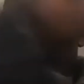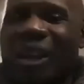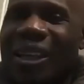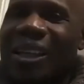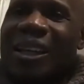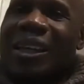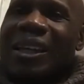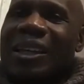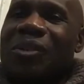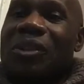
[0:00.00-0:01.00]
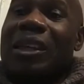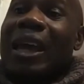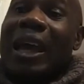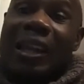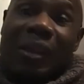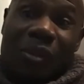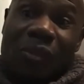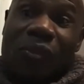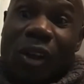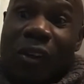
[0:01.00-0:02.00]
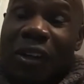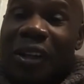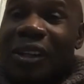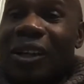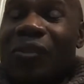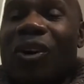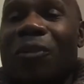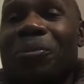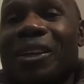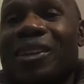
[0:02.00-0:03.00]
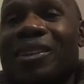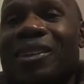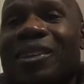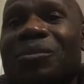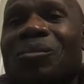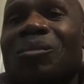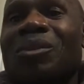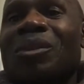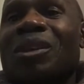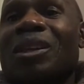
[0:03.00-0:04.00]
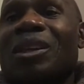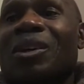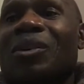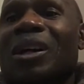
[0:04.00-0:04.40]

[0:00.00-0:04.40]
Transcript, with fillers: of my, you know, thinking, and it was in Florida of all places, you know.